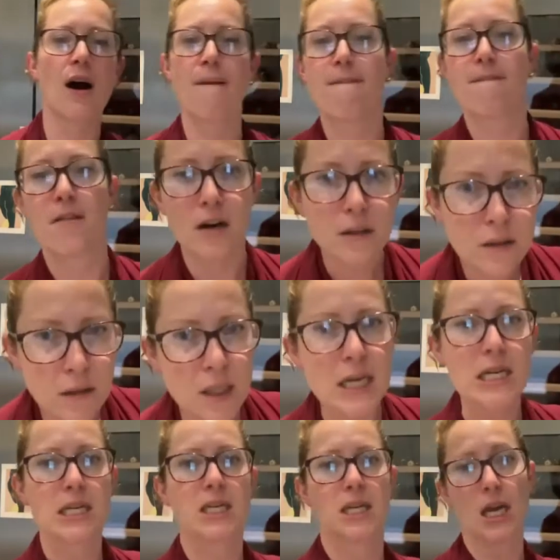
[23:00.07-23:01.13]

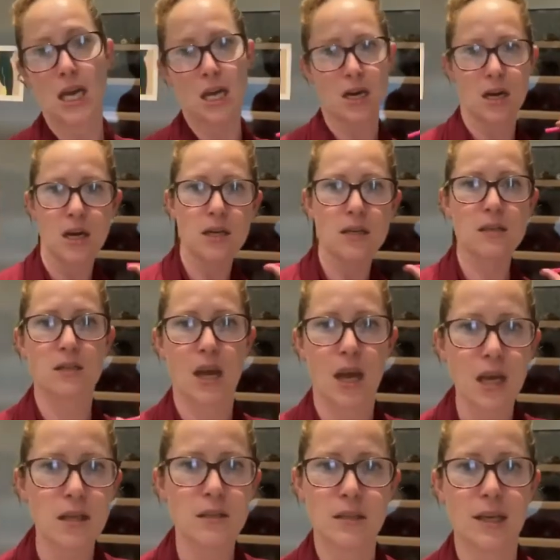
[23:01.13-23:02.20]
freaking
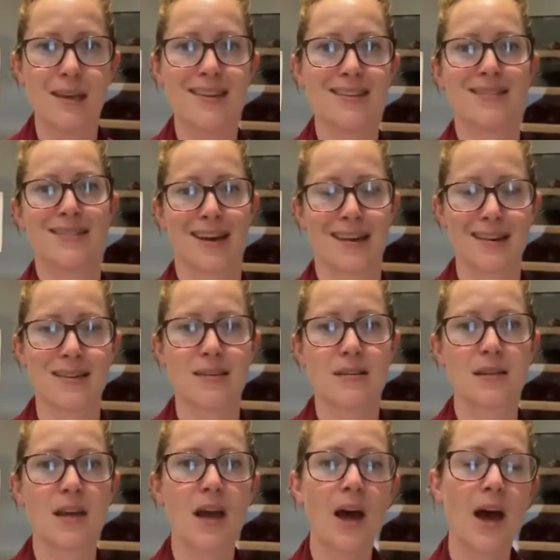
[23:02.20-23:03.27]
sexy
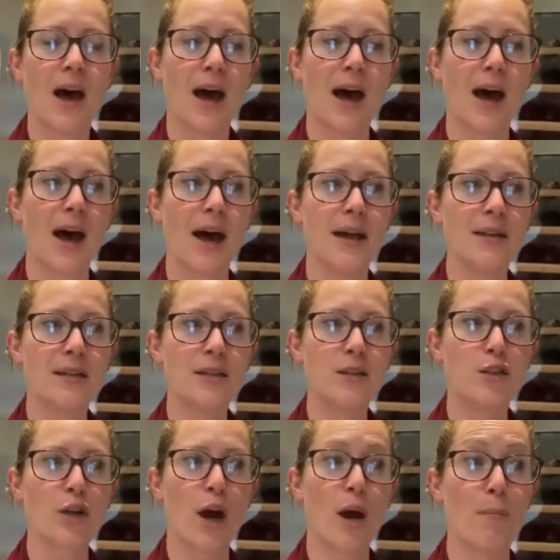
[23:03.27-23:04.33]
sellers.
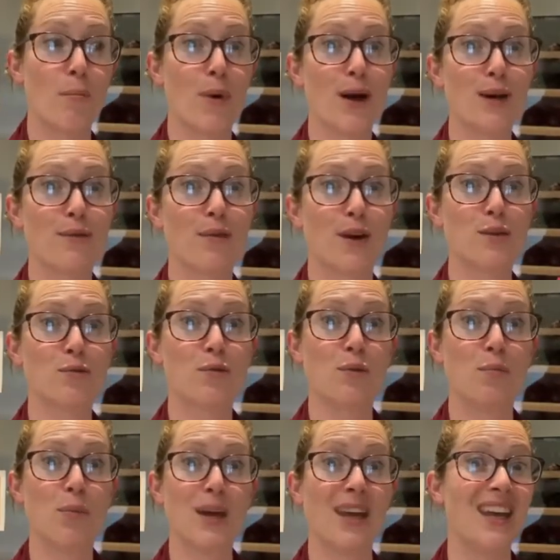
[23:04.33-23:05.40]
And my advice
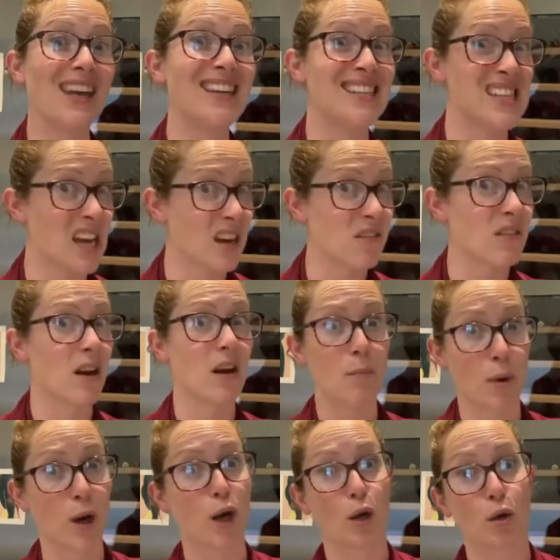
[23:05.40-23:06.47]
would be definitely
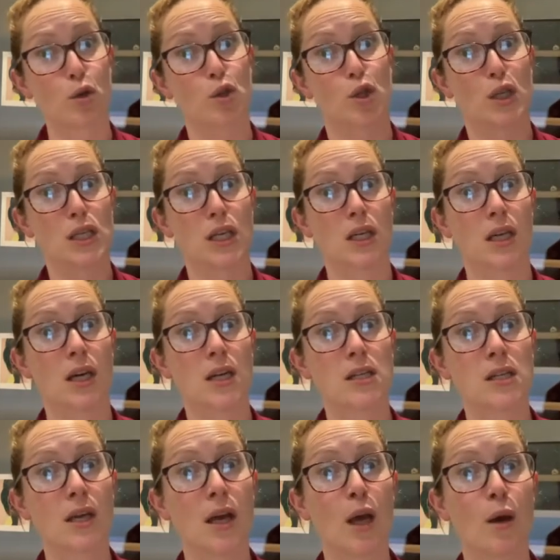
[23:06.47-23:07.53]
buy a lottery
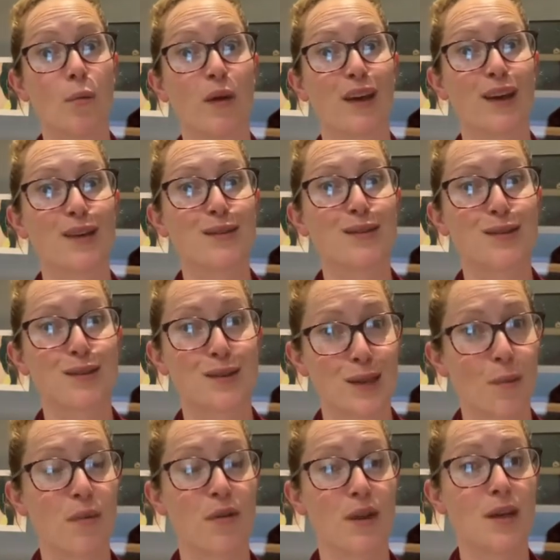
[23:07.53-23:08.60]
ticket, because
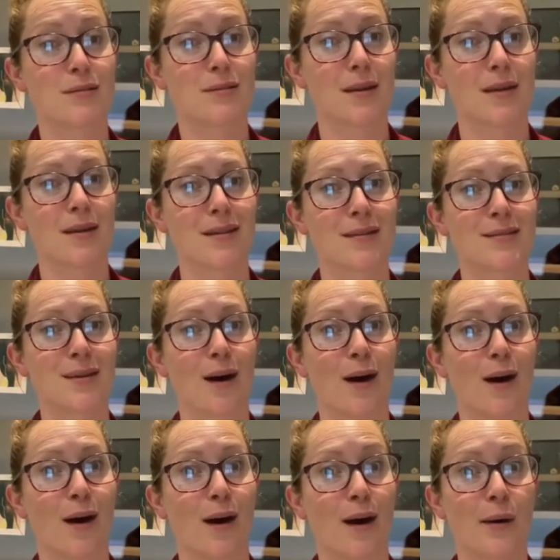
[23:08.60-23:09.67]
some of these things
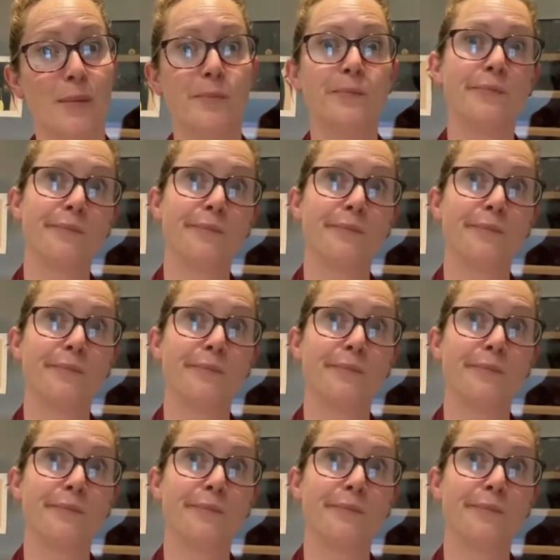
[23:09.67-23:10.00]
are